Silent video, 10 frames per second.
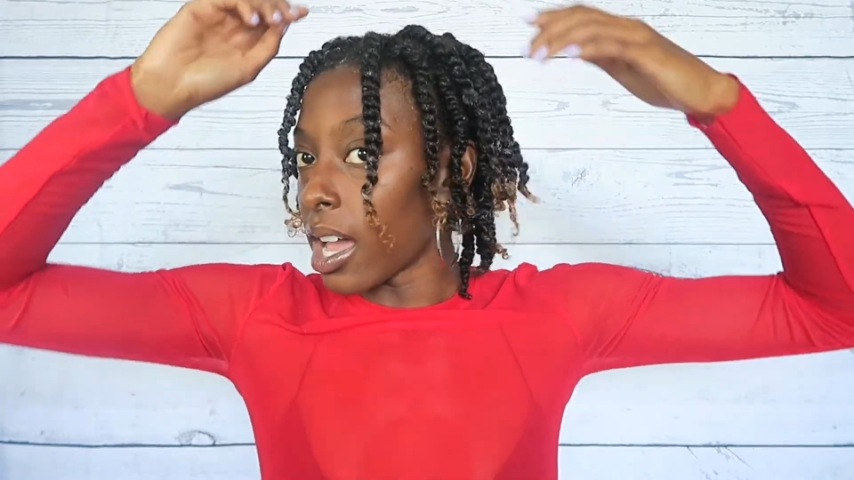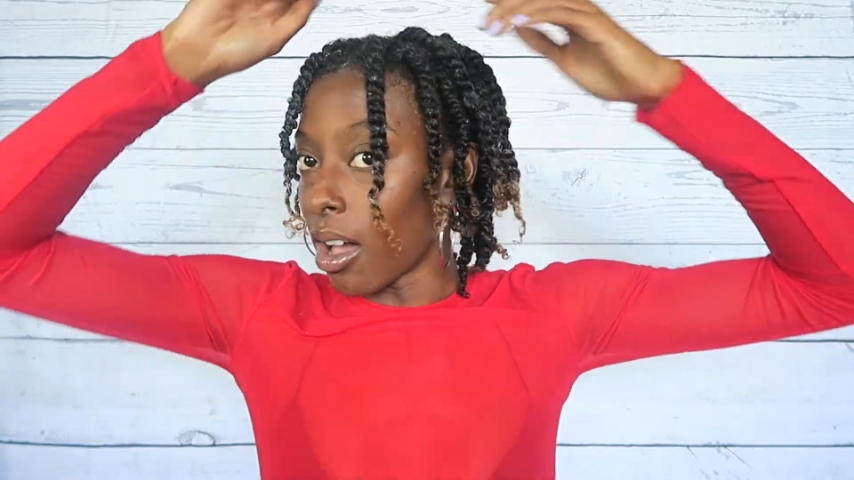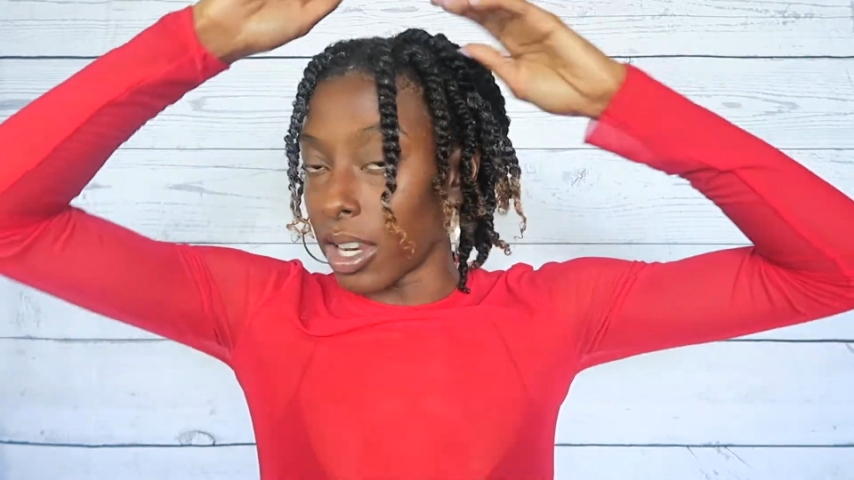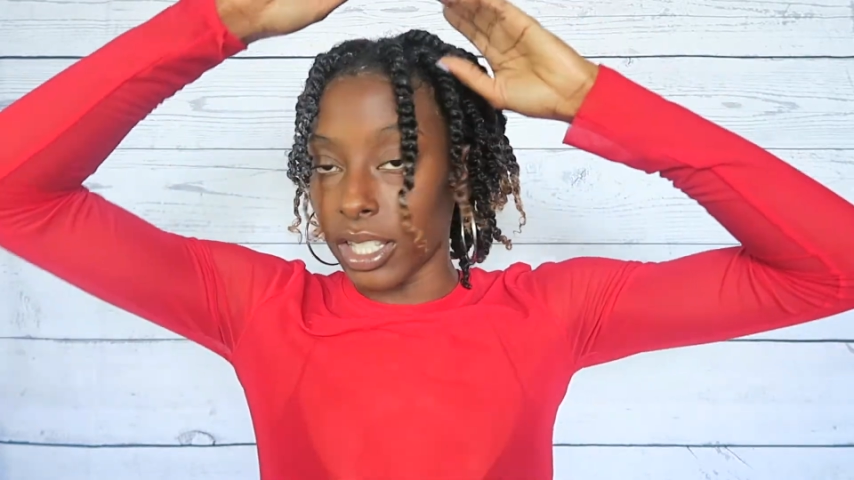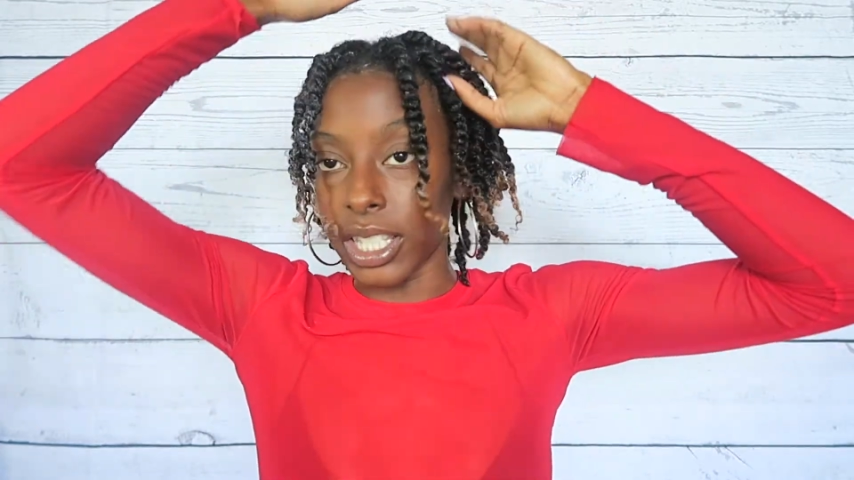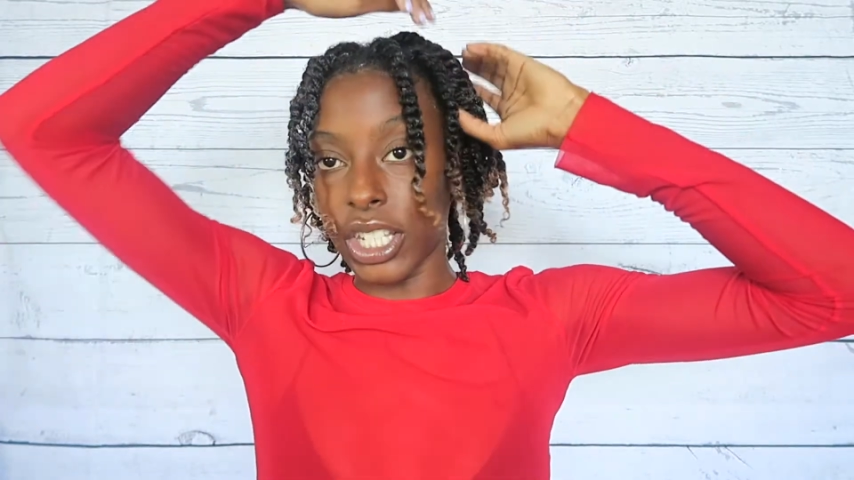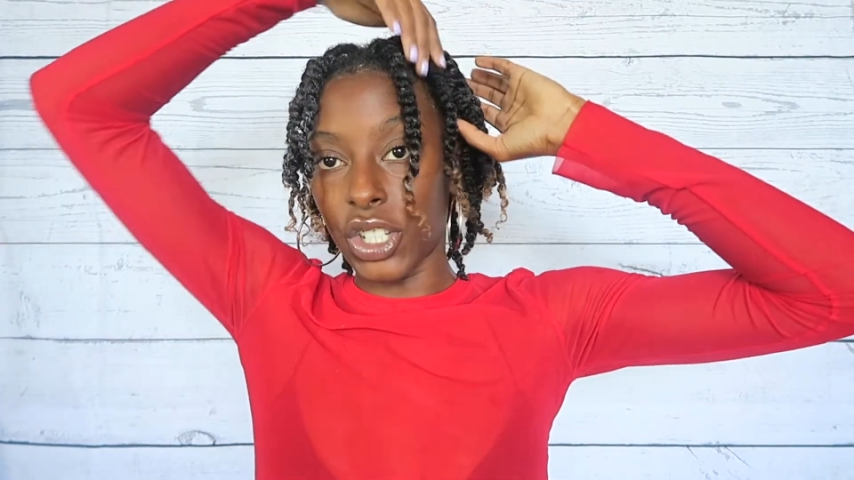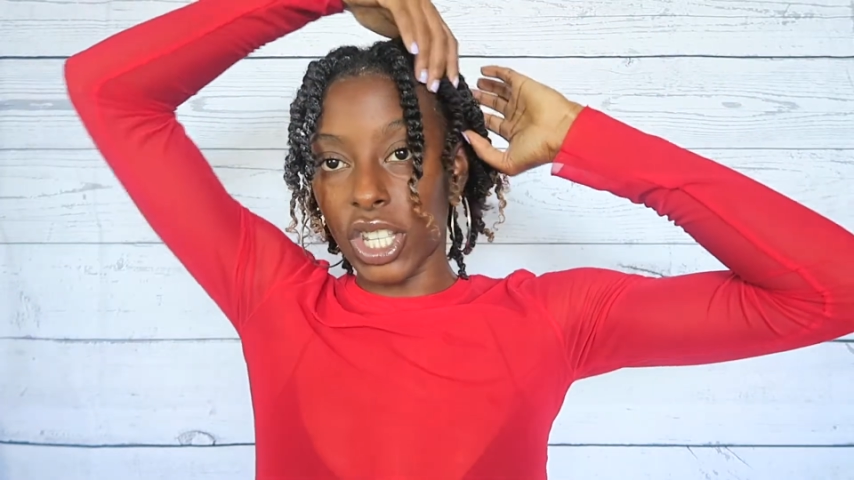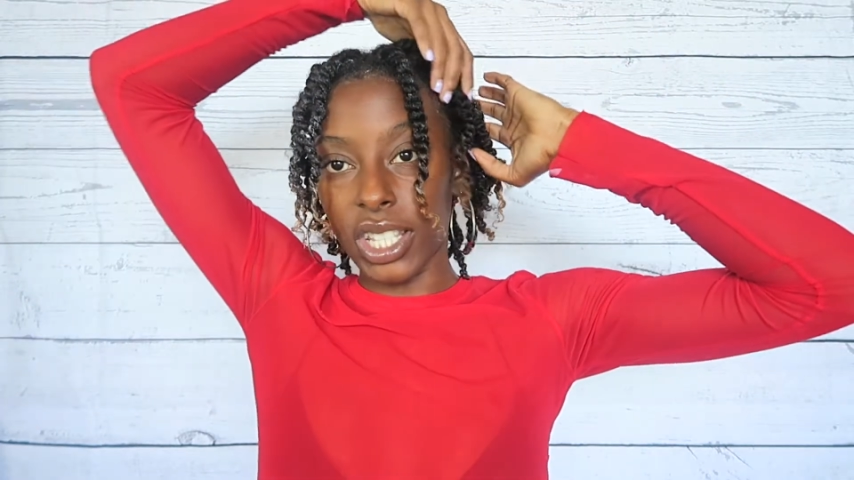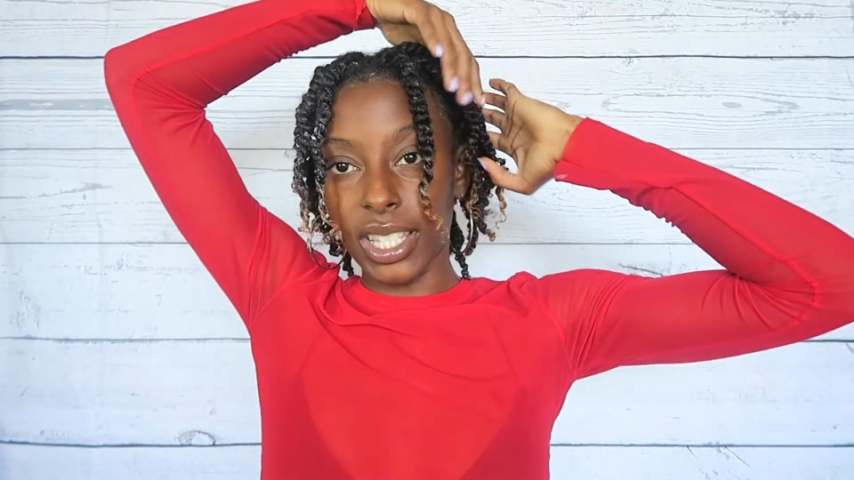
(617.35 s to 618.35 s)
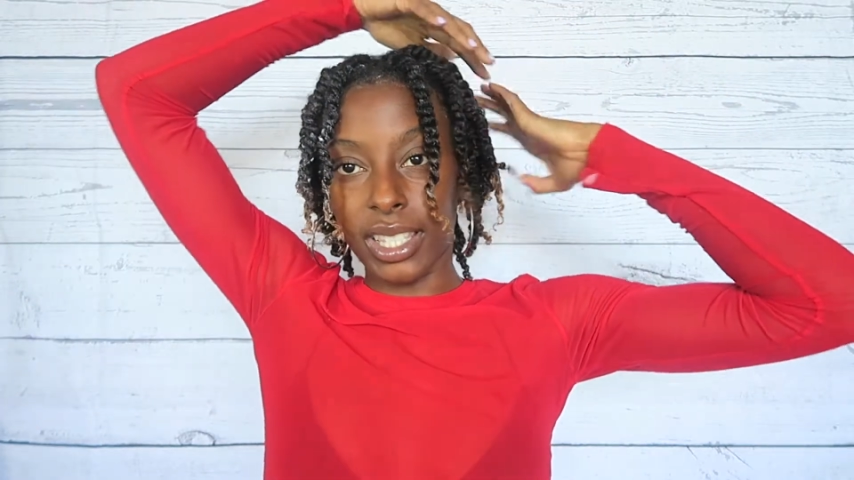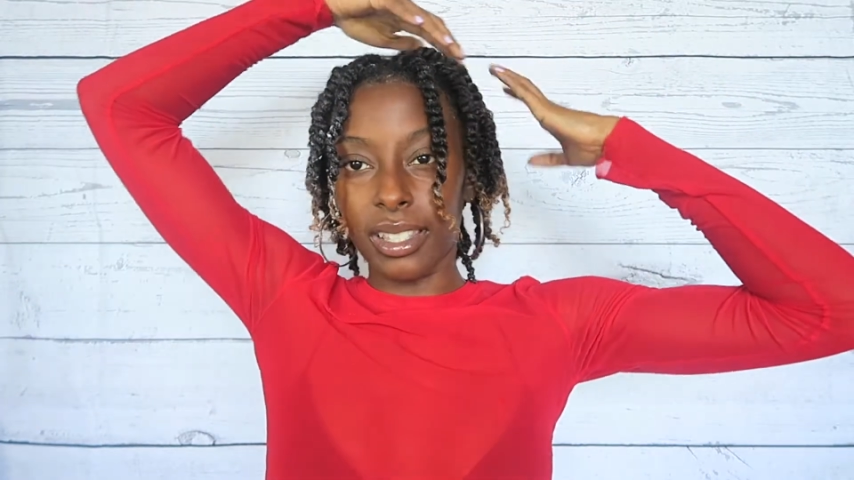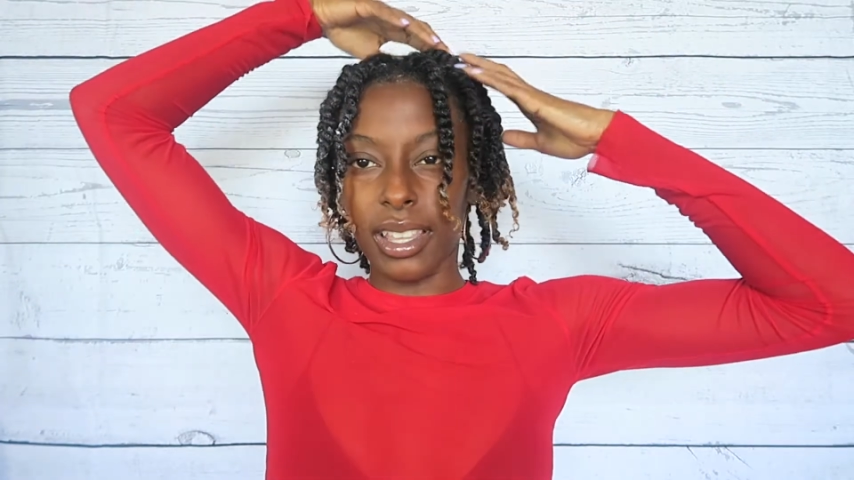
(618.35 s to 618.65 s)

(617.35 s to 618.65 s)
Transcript: honestly just,